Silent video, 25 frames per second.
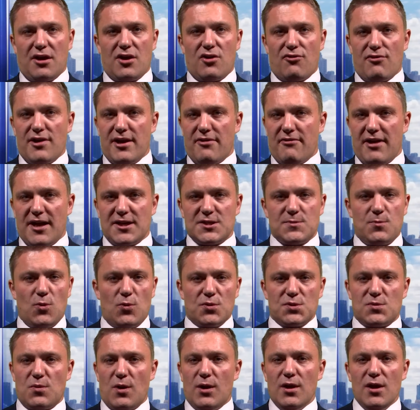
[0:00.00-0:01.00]
Korea
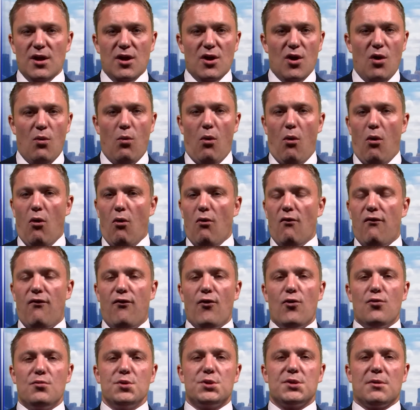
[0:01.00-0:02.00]
exports were all
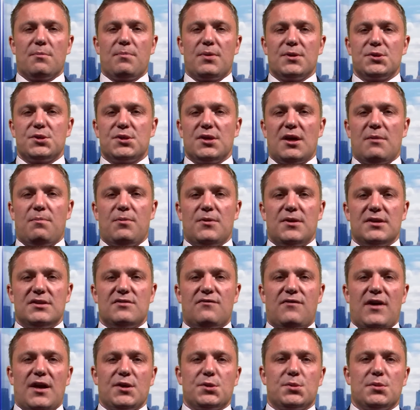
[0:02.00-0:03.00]
full. Japanese
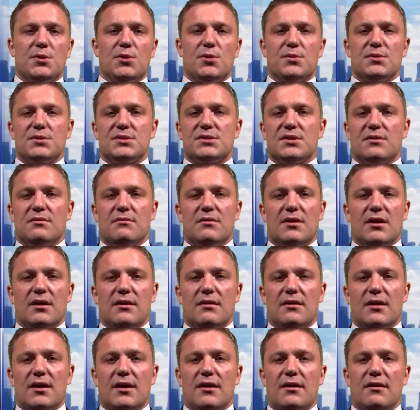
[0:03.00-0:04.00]
factory orders
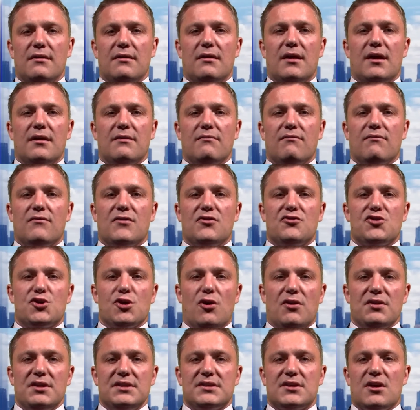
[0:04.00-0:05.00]
and
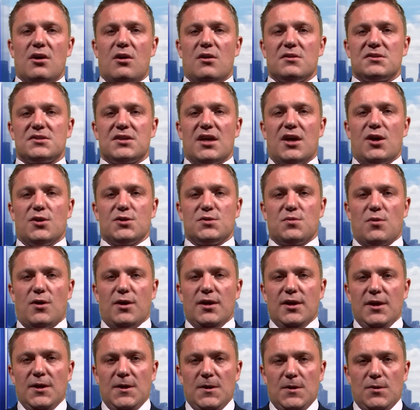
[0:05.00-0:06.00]
Chinese car sales were
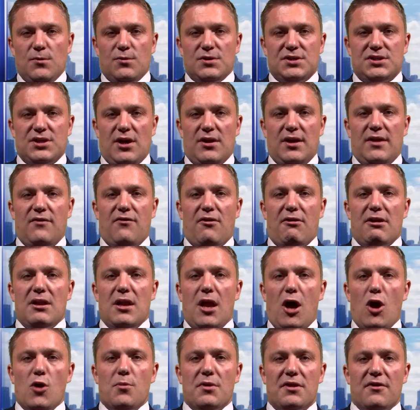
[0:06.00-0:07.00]
certainly very
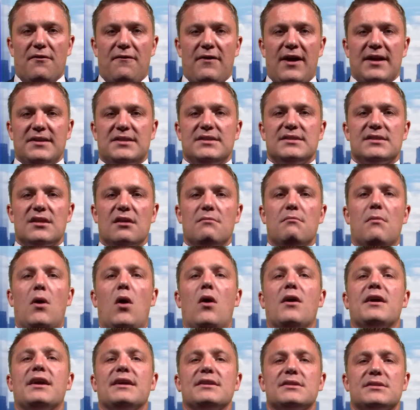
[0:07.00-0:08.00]
low. But the fact is that the
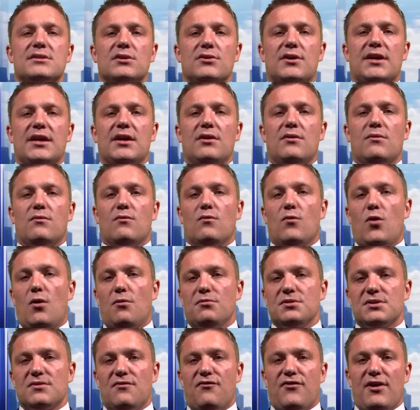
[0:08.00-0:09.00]
market took in what
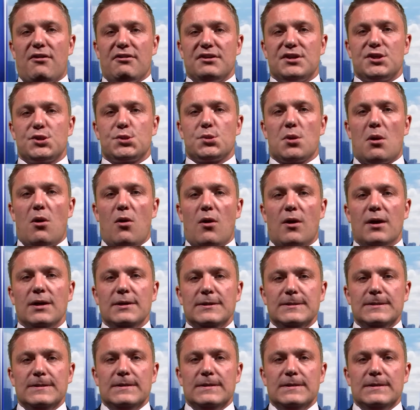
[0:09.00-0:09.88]
was a very strong